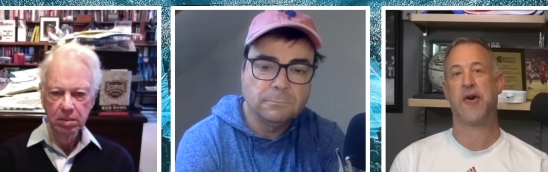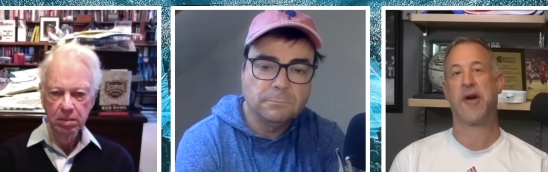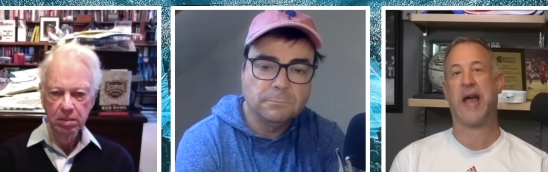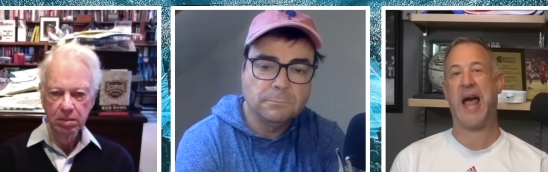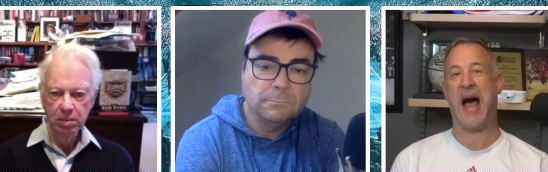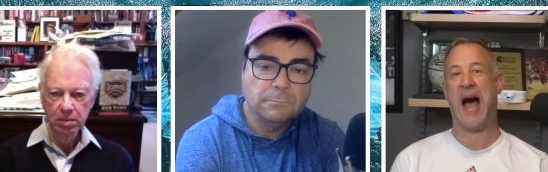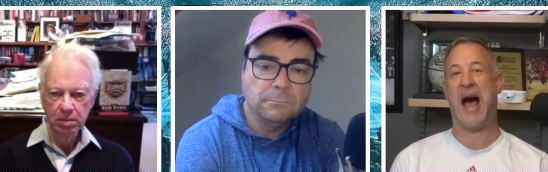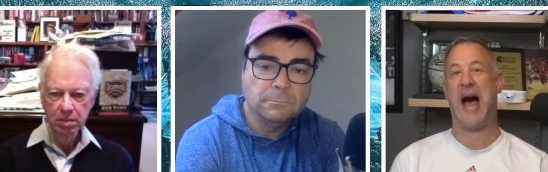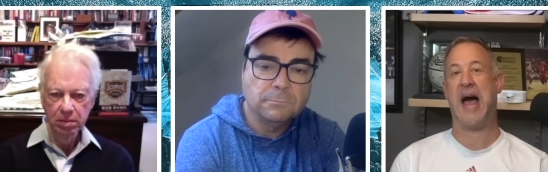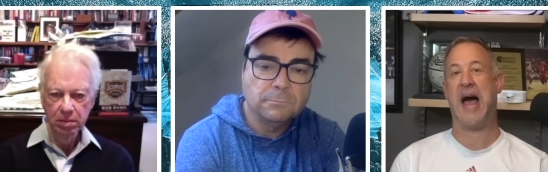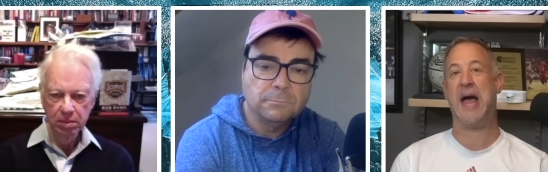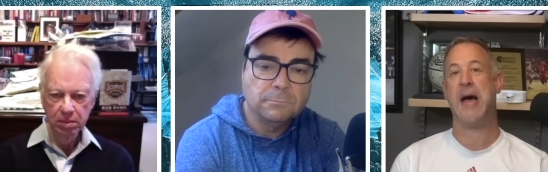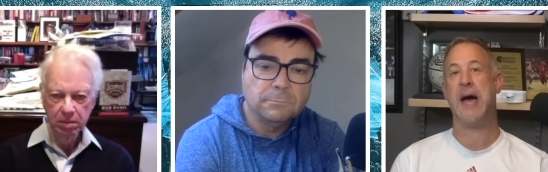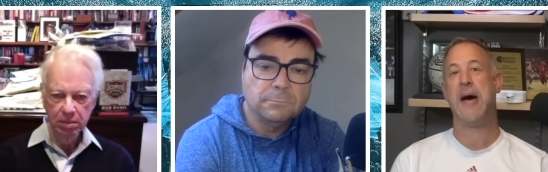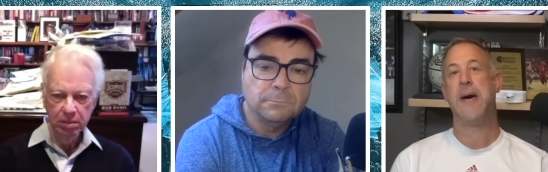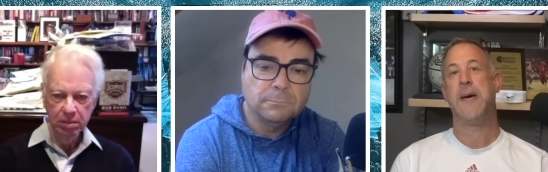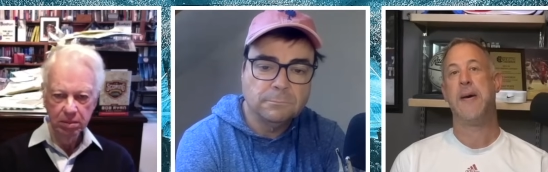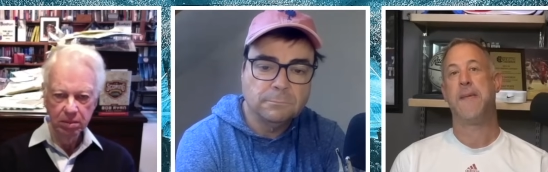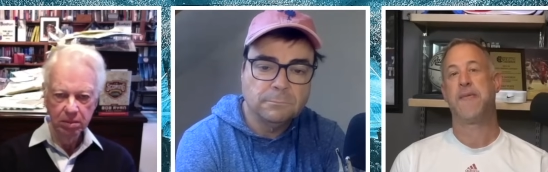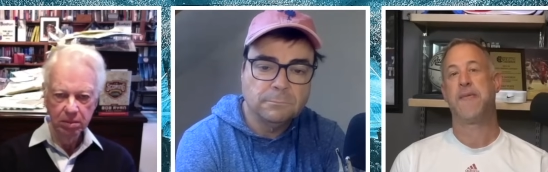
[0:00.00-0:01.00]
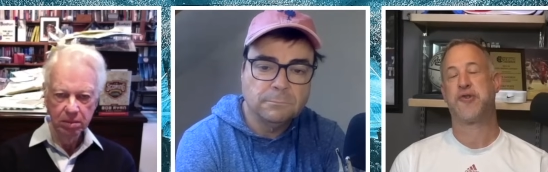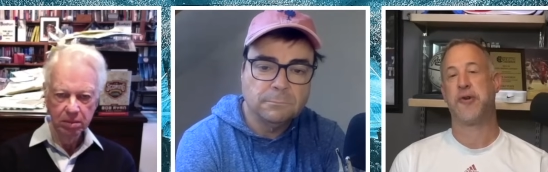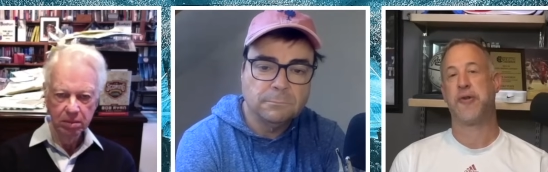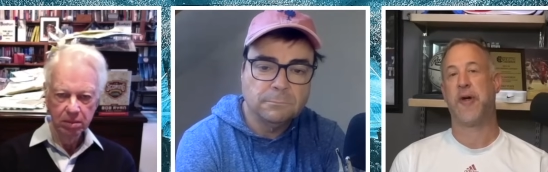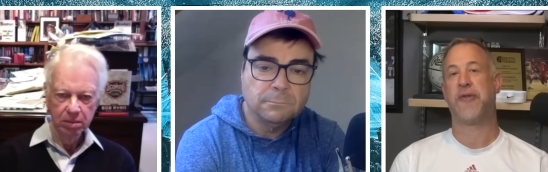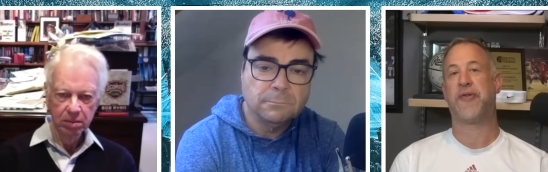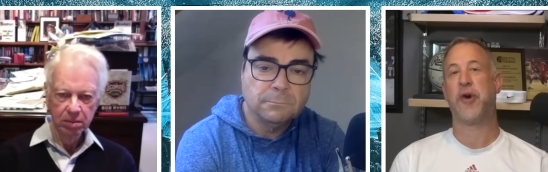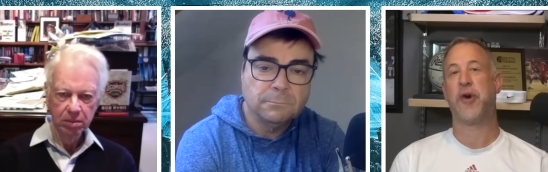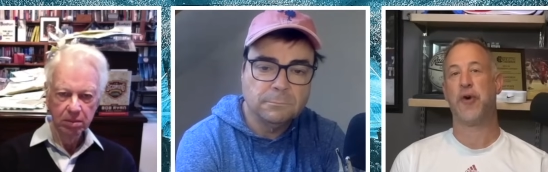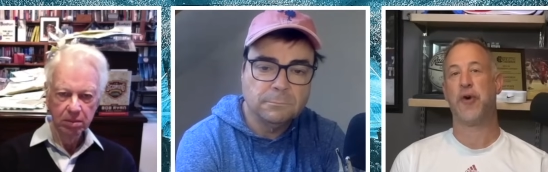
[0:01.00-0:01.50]
Speaker 1: guy, so that
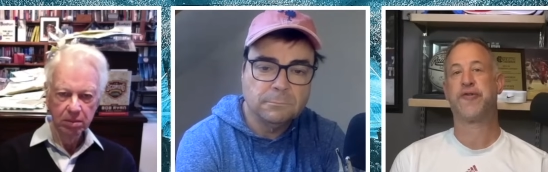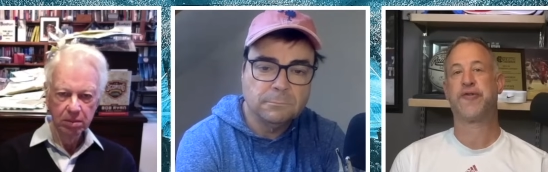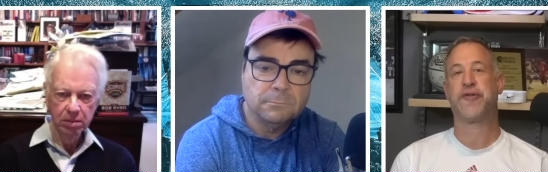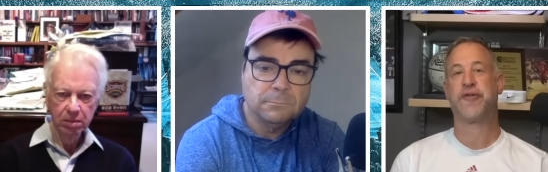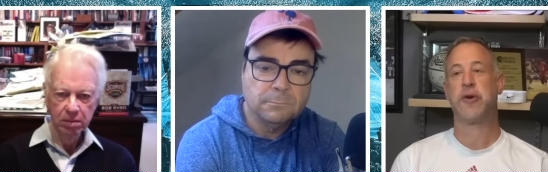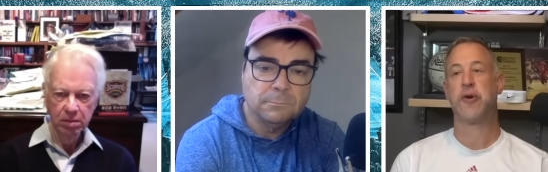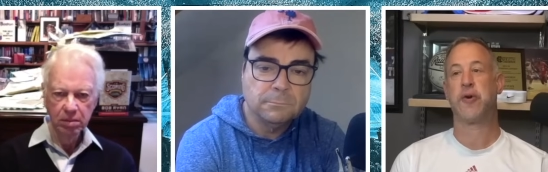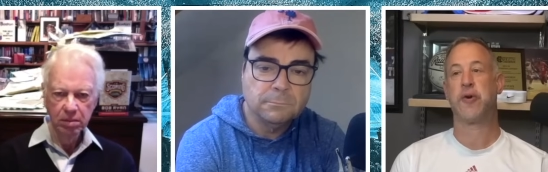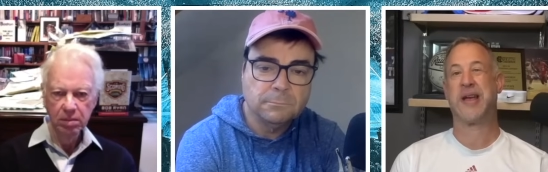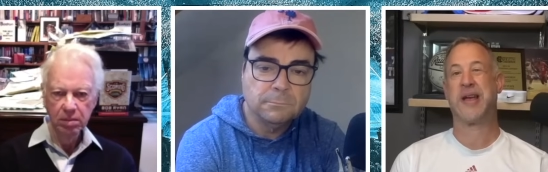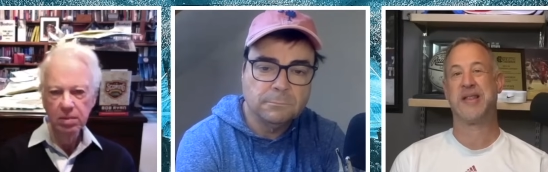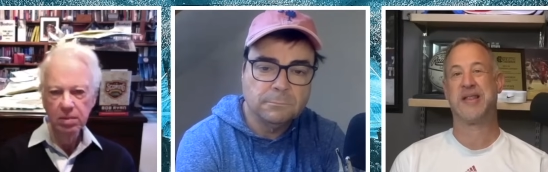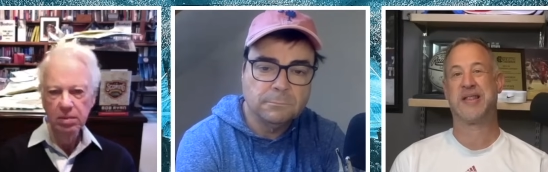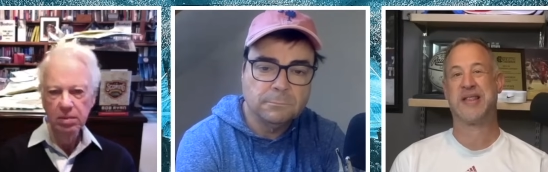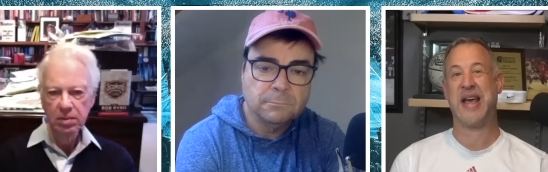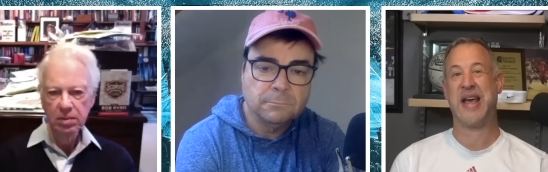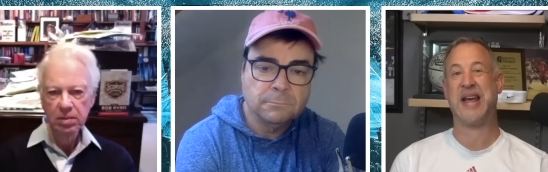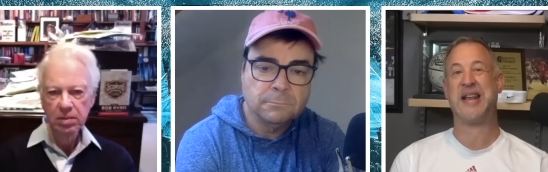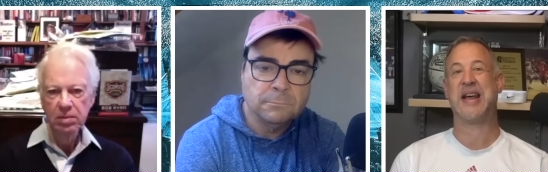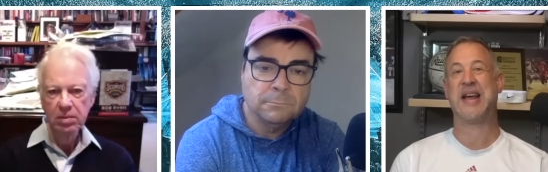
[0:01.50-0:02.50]
those two can take